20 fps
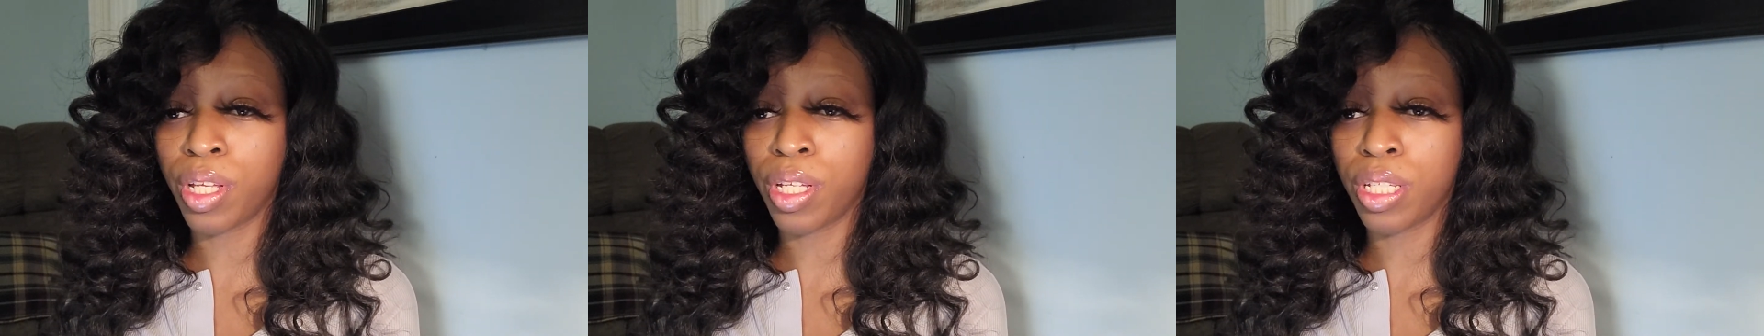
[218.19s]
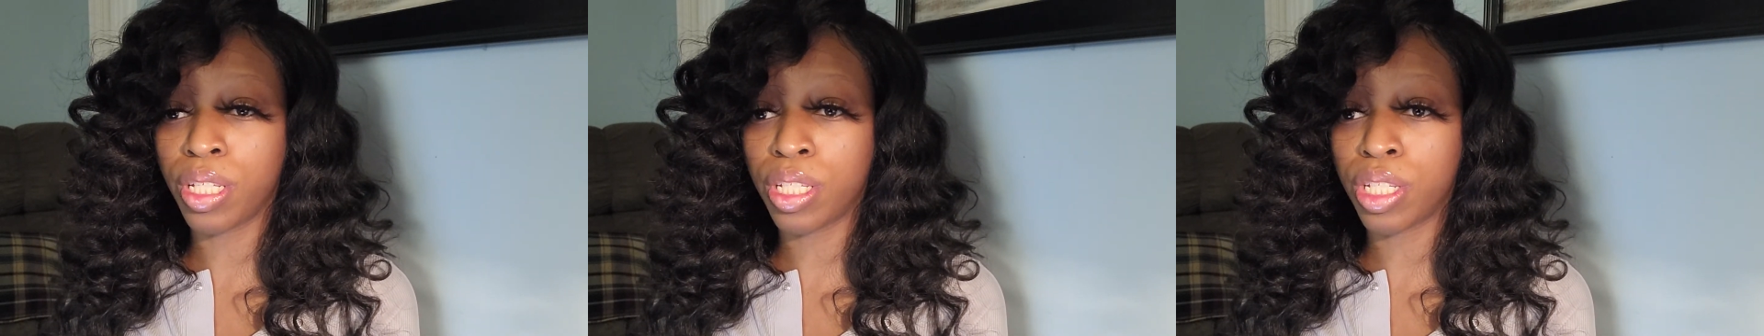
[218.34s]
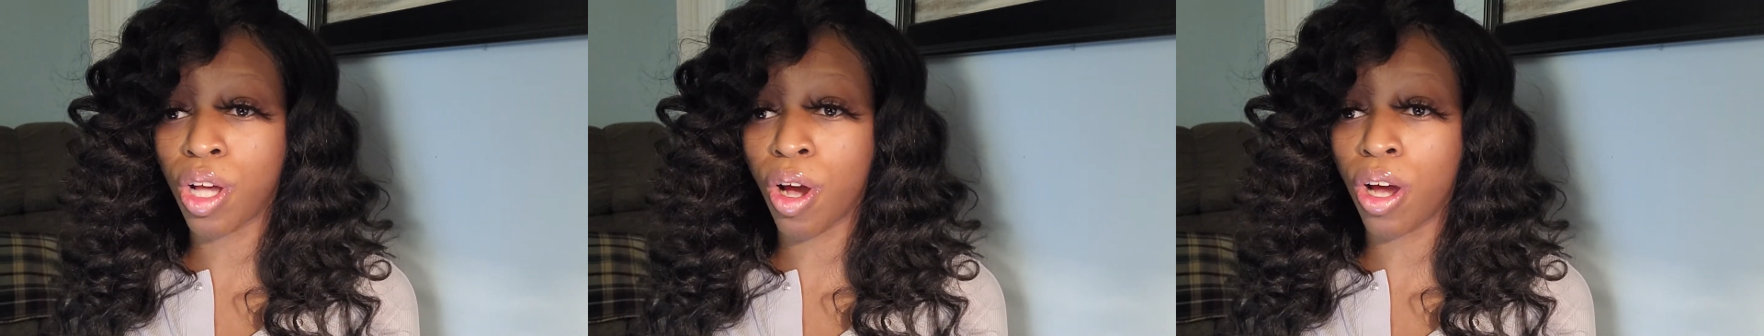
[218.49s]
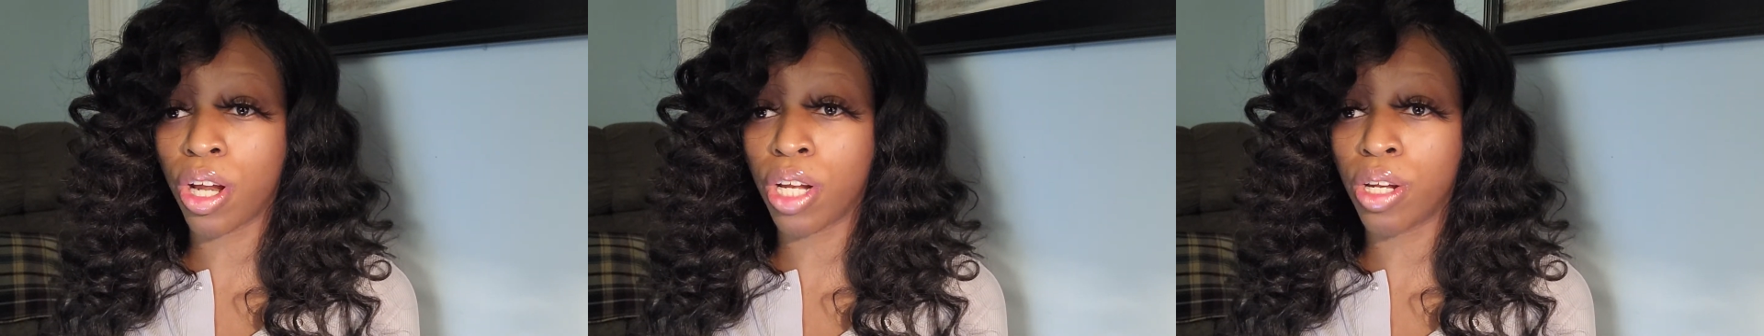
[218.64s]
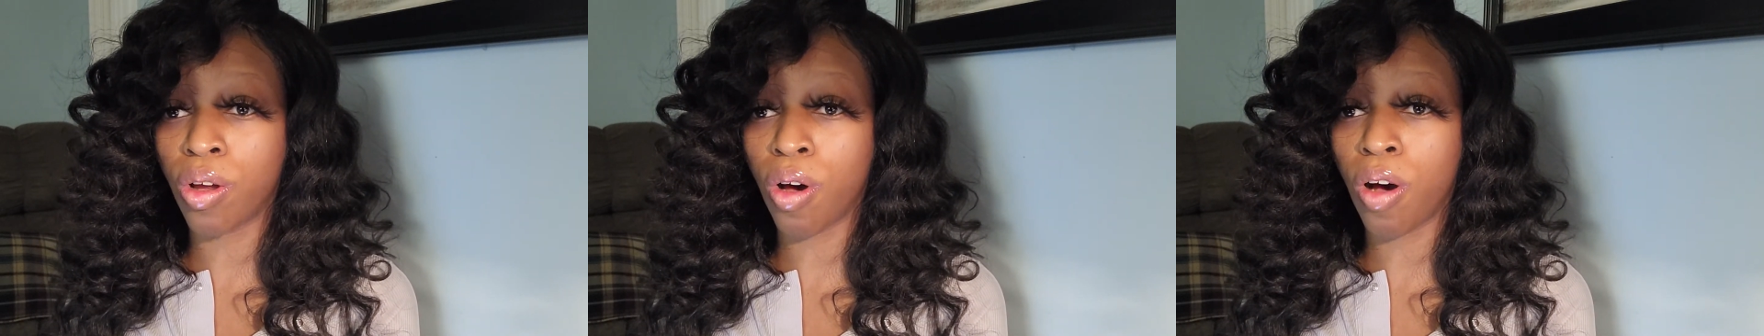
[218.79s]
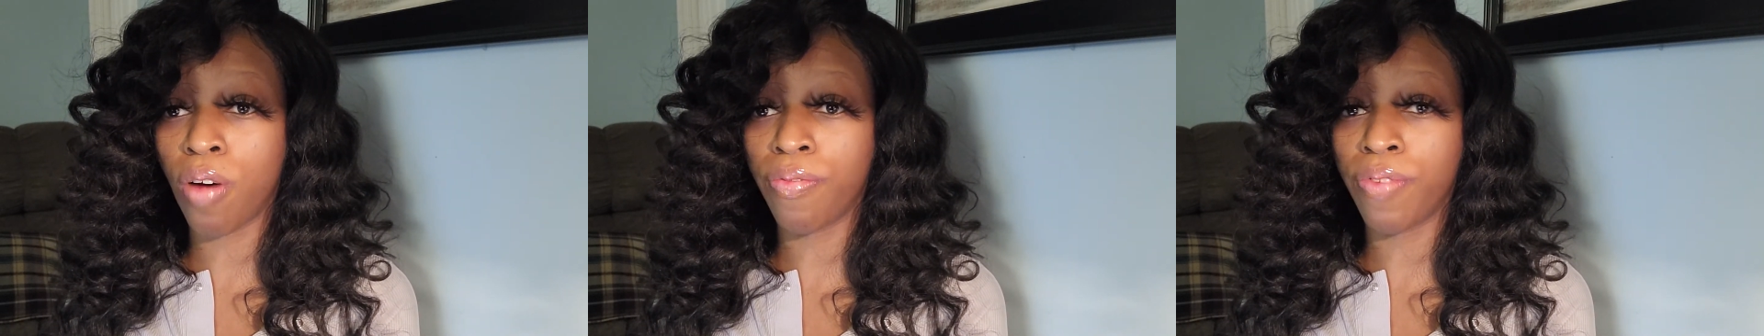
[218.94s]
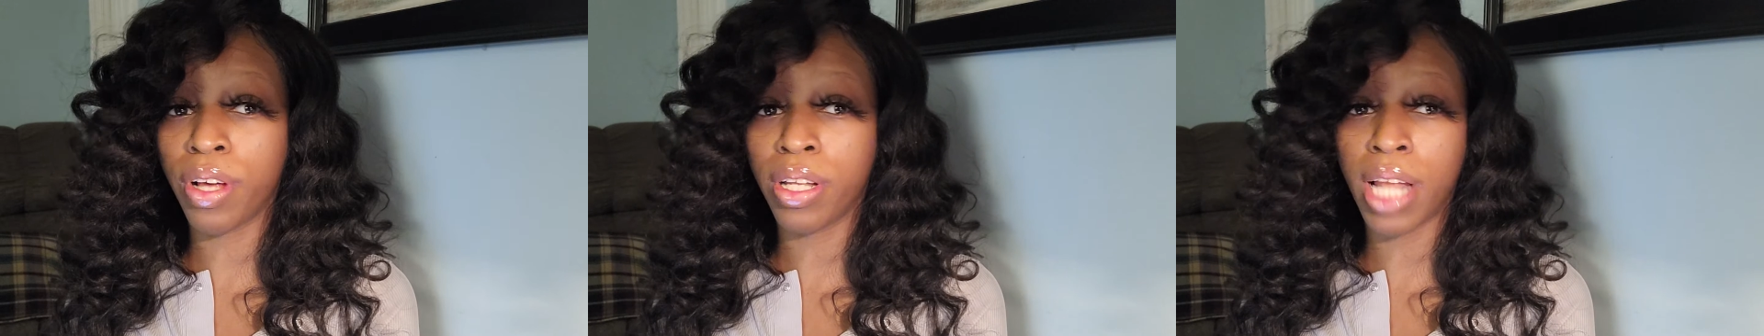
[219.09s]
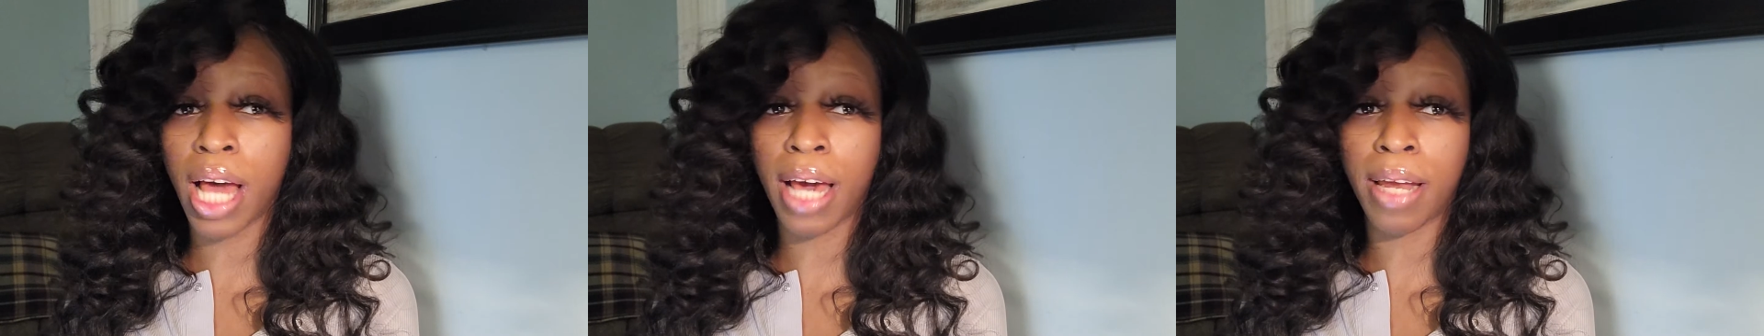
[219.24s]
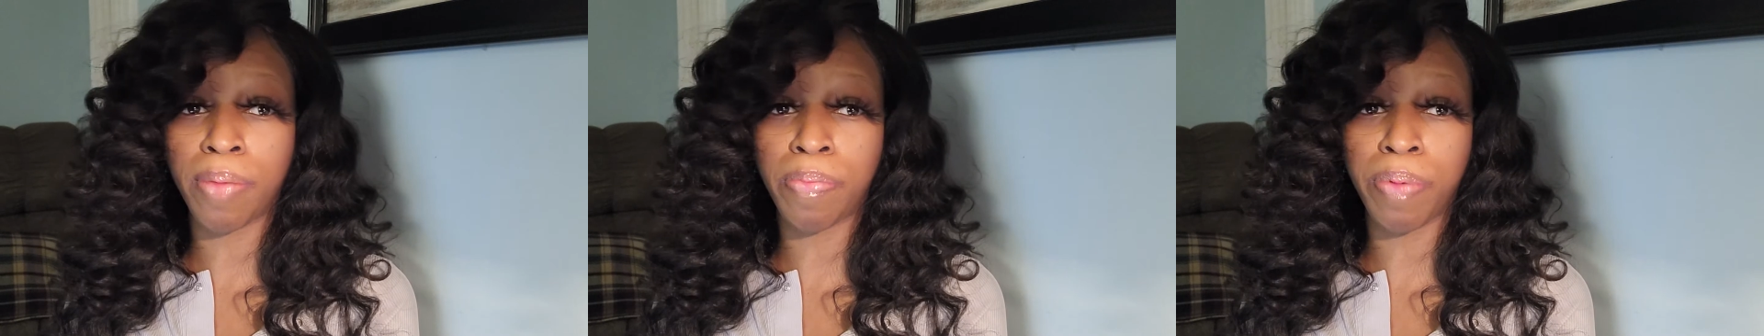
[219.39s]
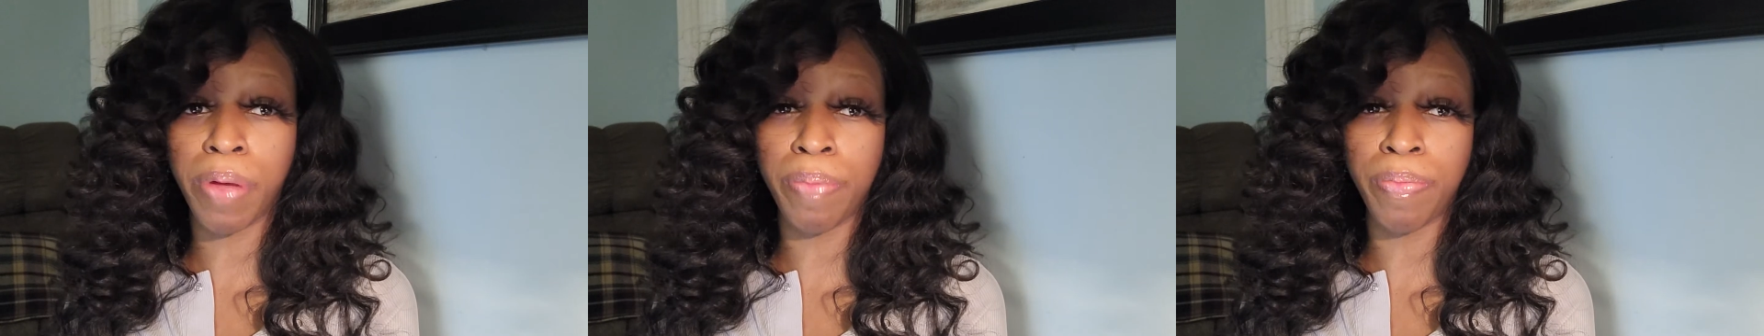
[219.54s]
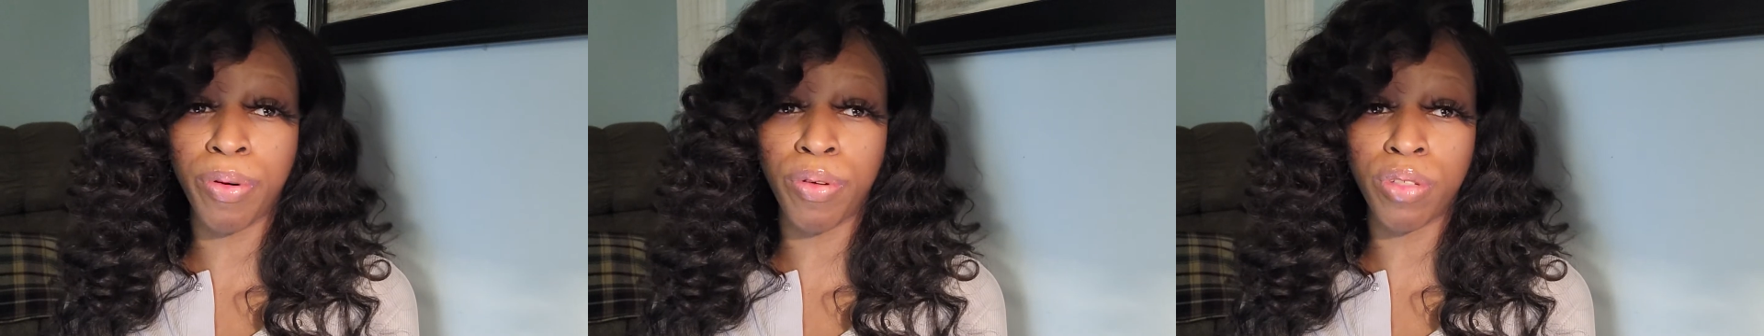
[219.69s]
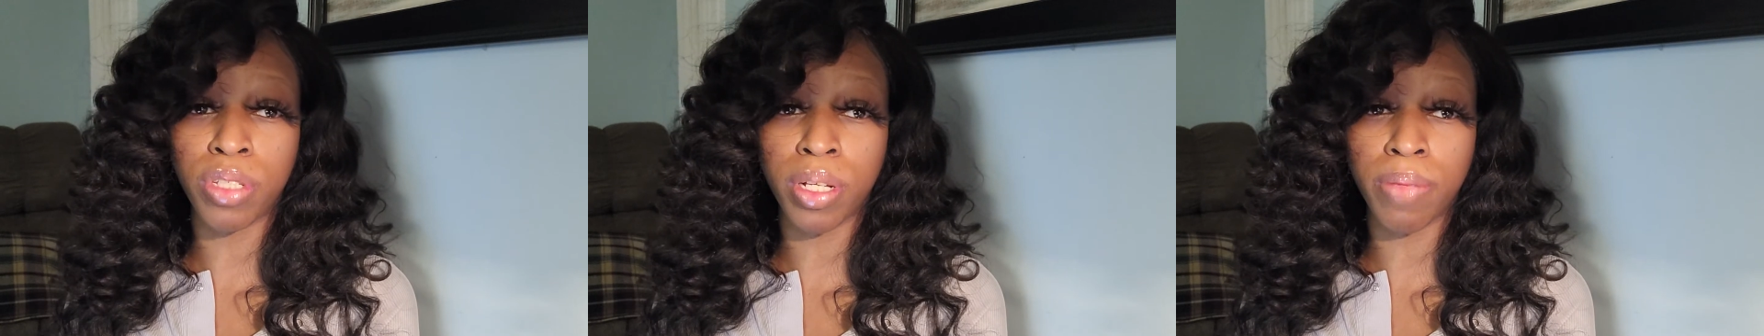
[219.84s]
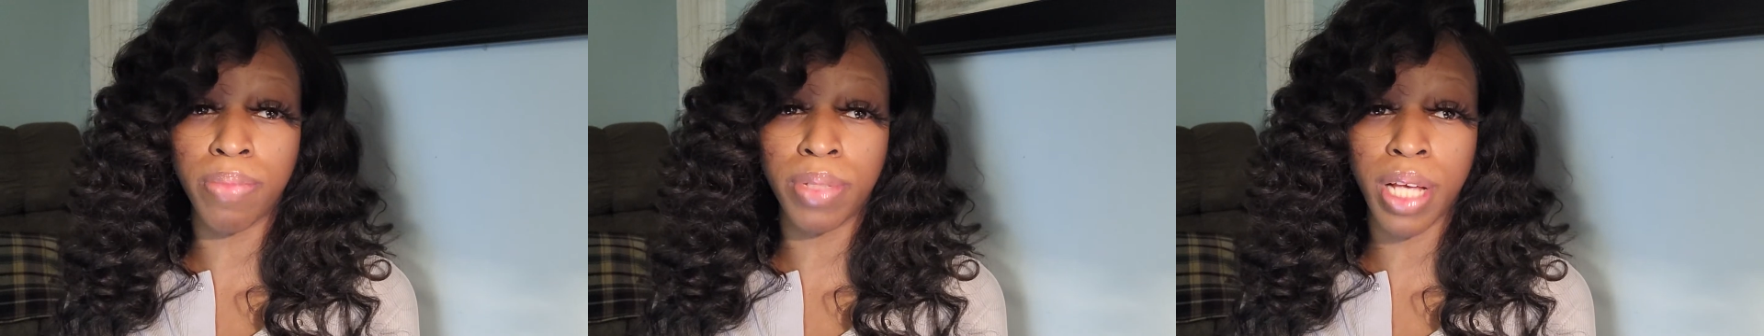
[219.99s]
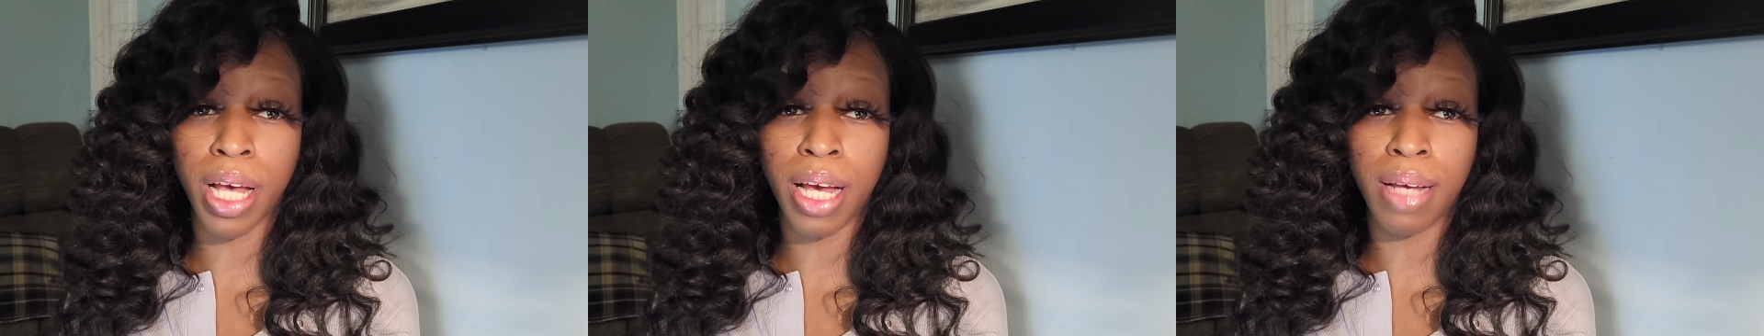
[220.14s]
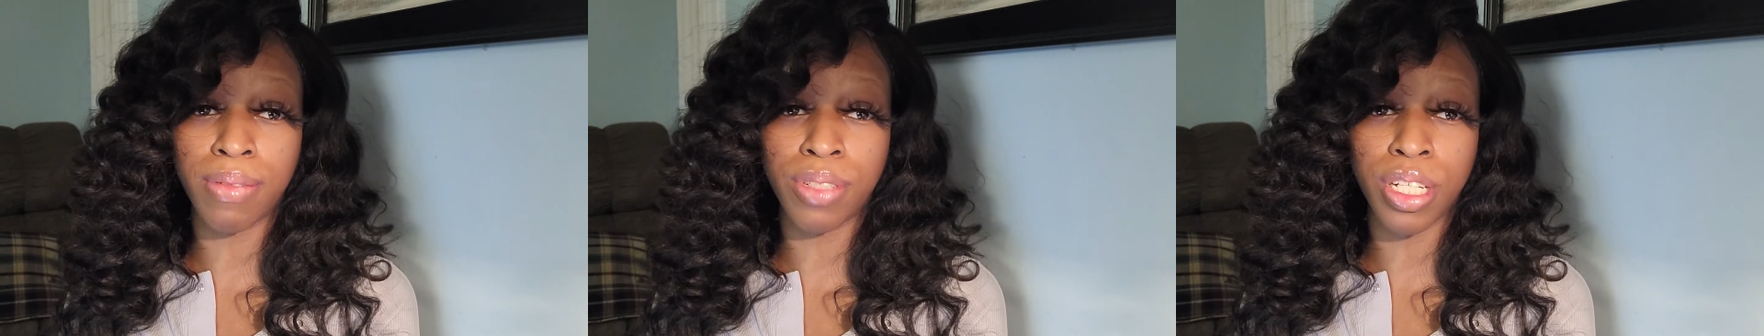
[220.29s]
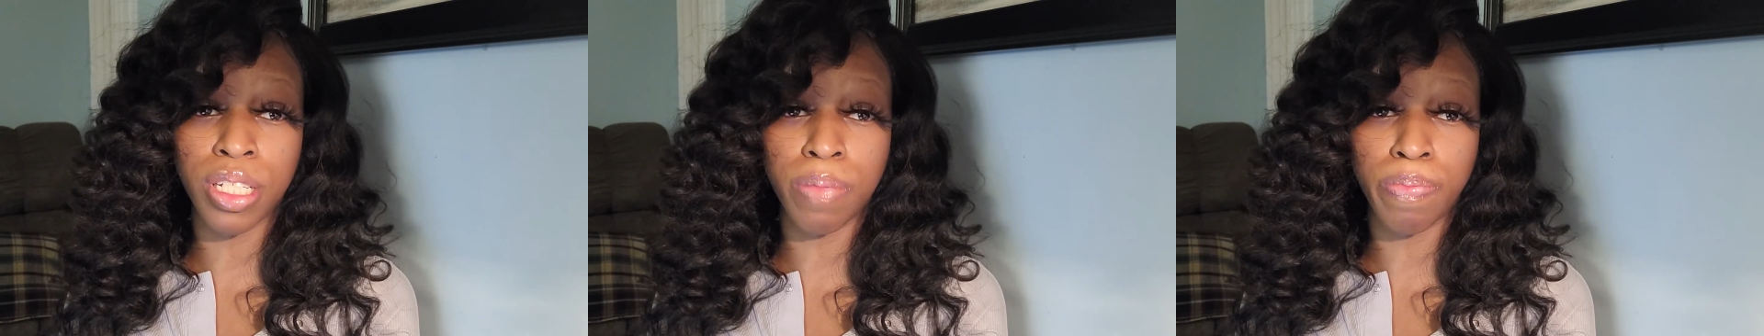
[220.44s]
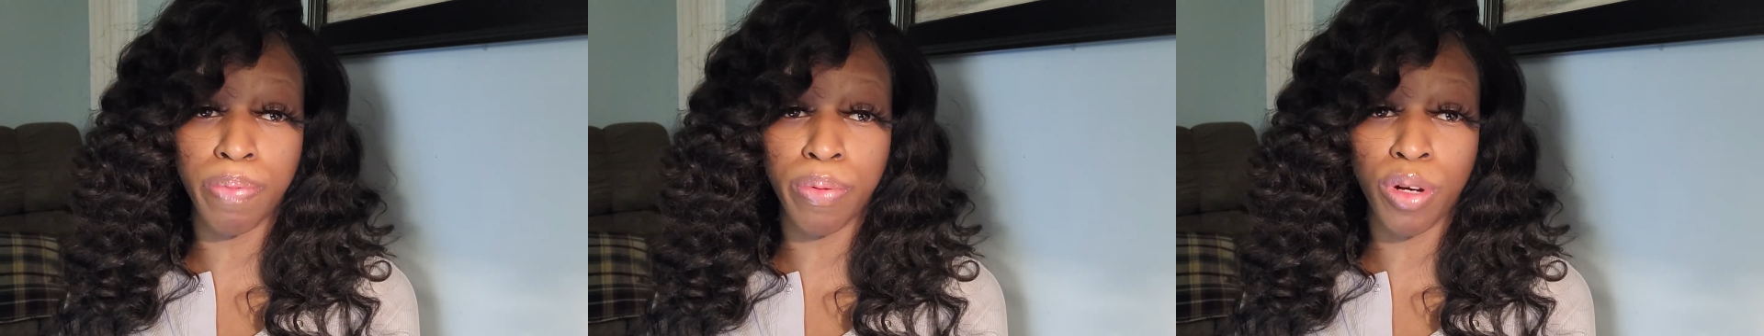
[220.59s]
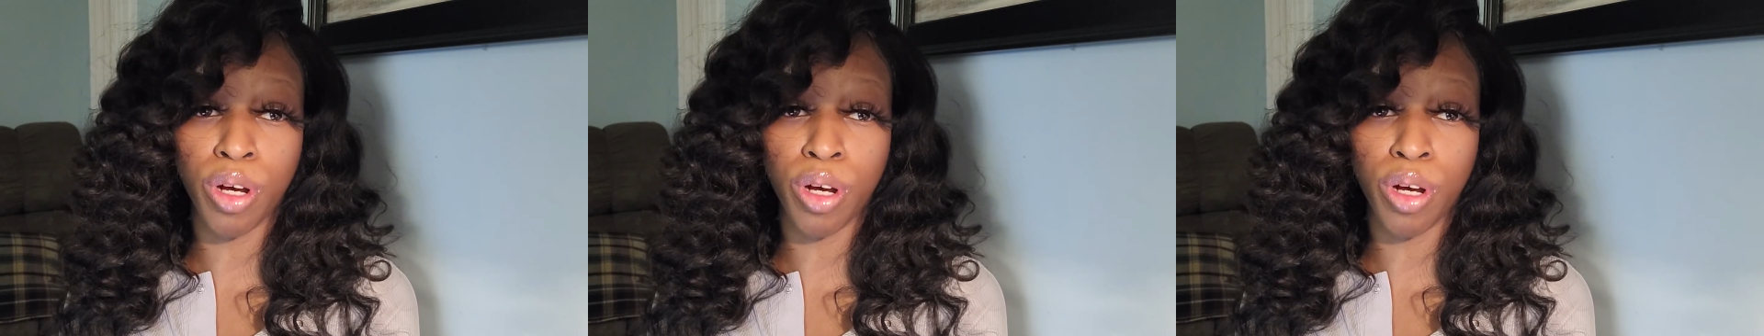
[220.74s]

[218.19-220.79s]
starting off, a lot of people sometimes just